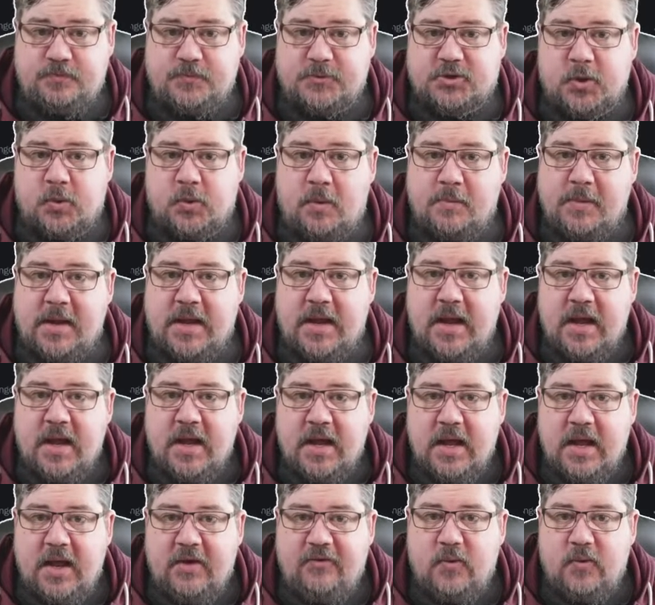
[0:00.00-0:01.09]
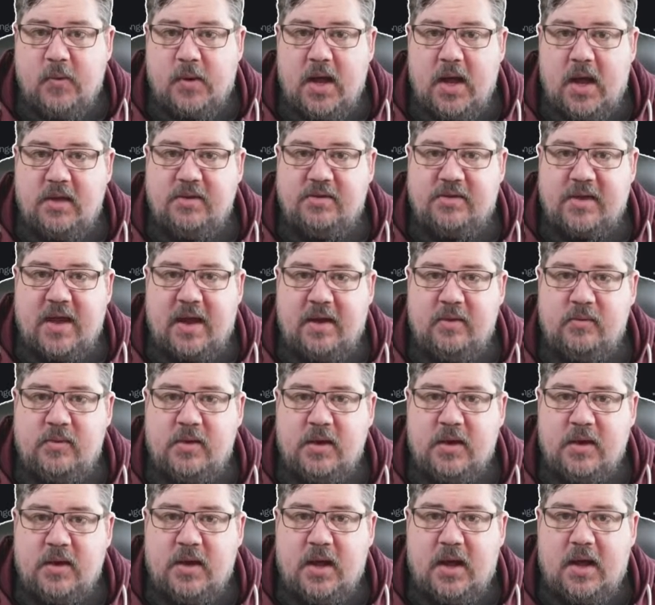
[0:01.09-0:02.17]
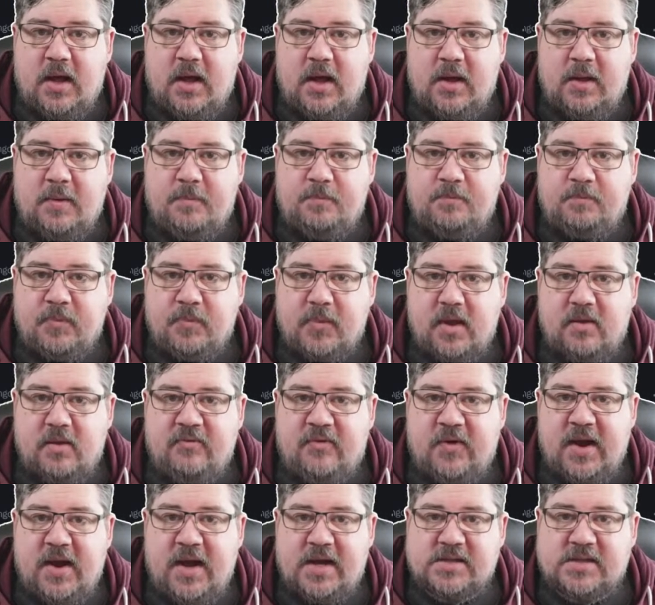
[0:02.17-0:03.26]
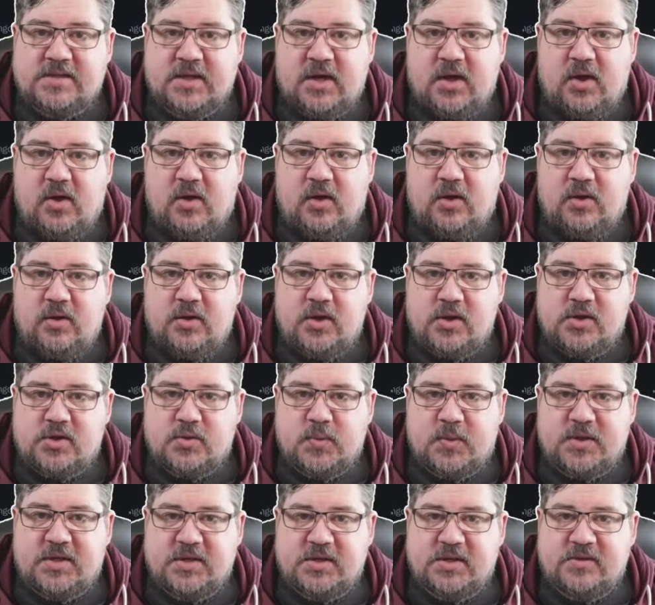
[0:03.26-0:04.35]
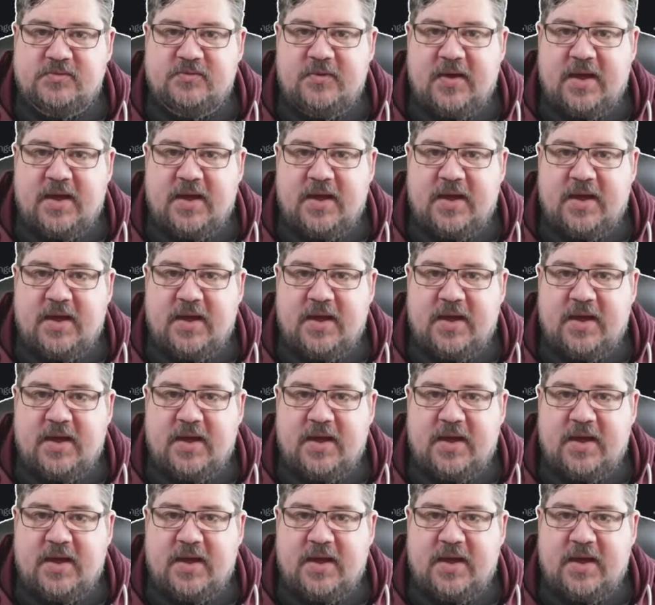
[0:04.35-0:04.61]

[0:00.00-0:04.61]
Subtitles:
So, I mean, if you want to hunt down Vanessa on Twitter's